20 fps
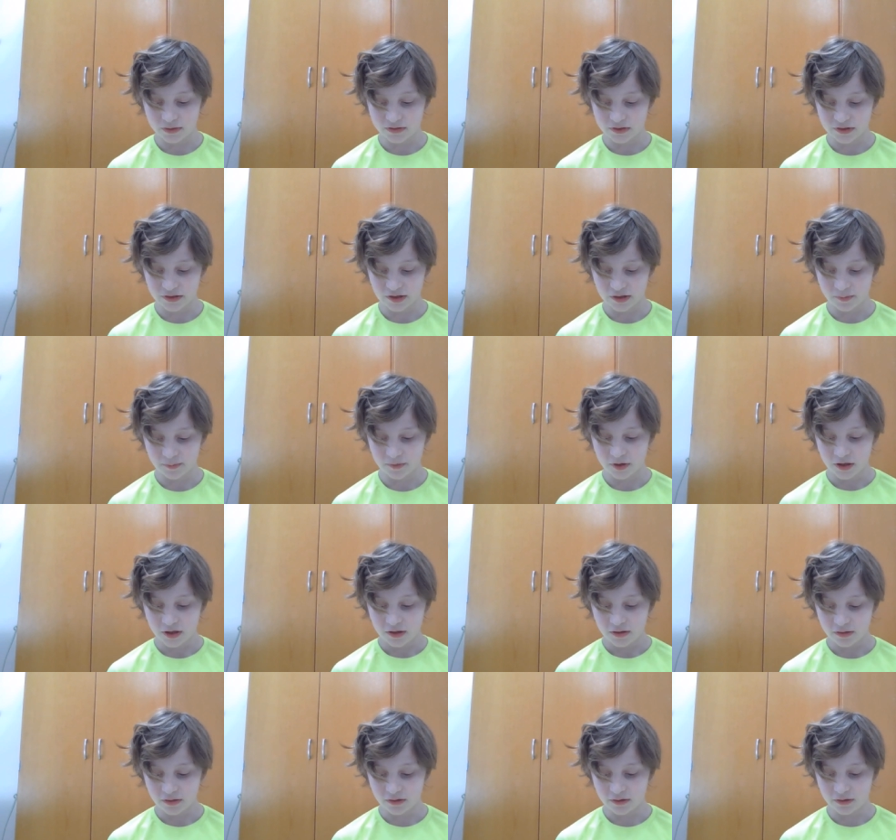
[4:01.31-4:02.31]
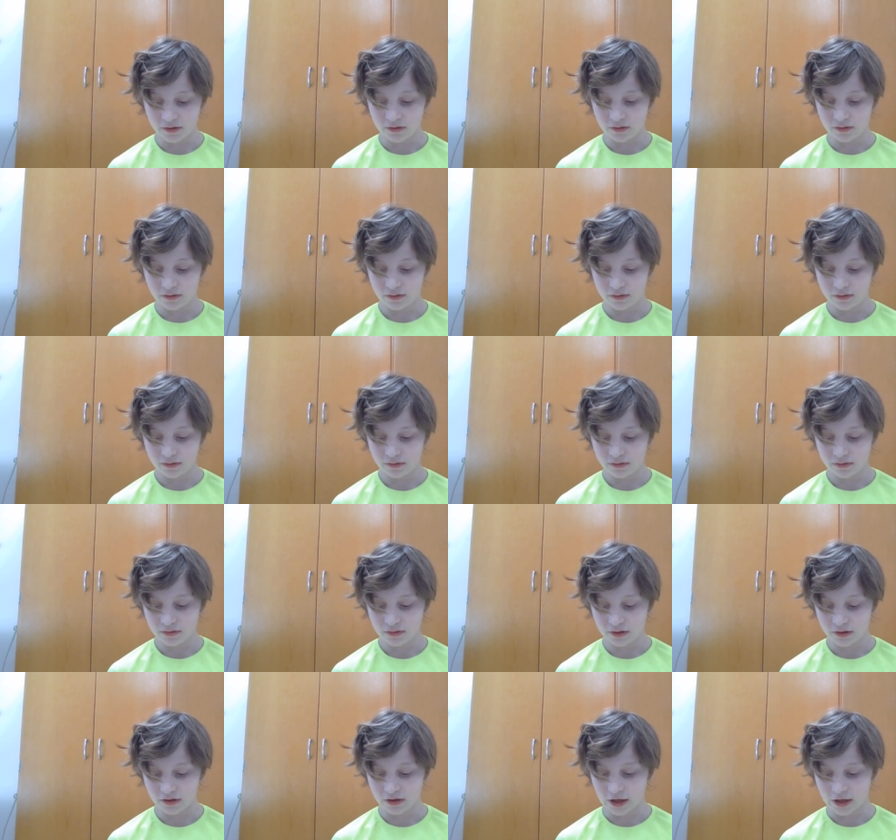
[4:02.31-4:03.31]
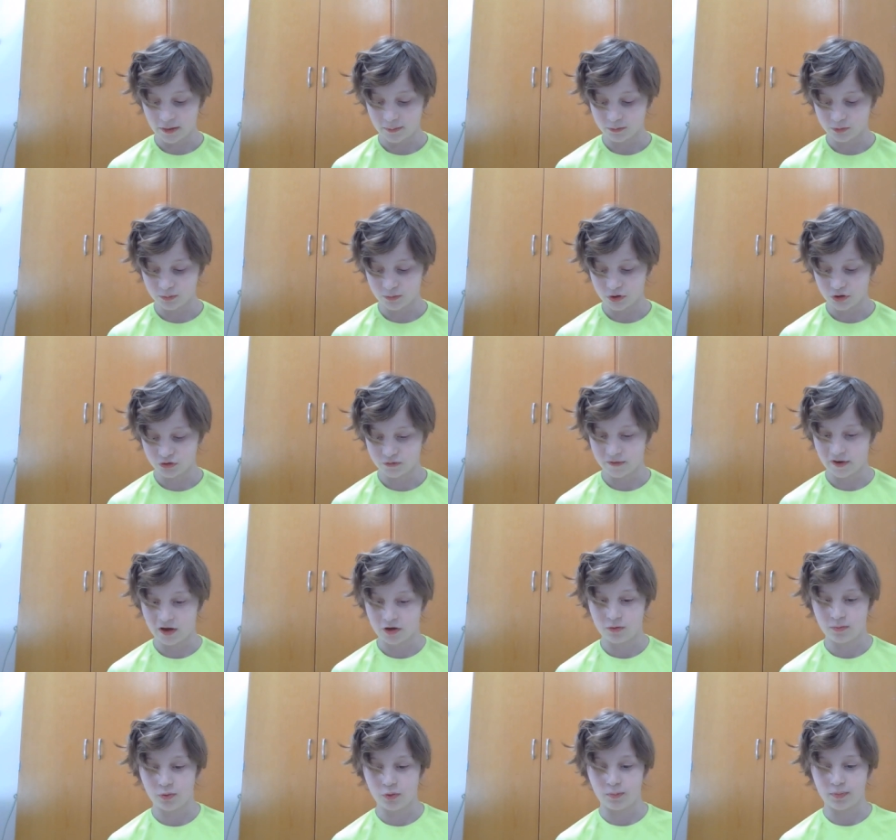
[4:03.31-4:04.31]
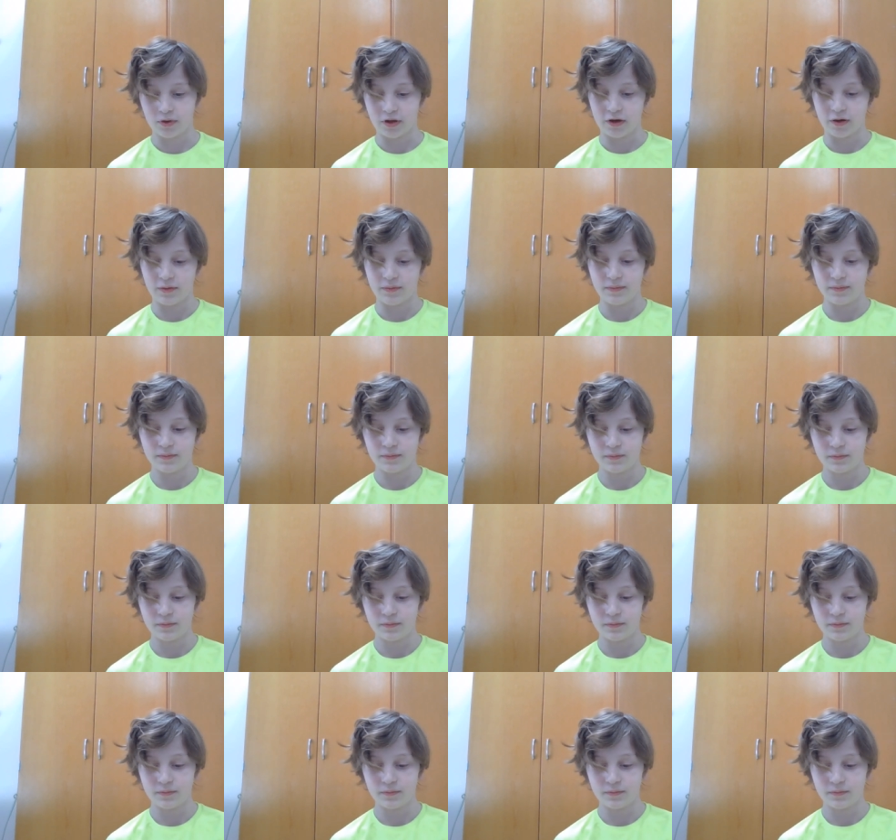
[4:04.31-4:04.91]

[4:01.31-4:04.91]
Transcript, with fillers: was named the the game's most valuable player.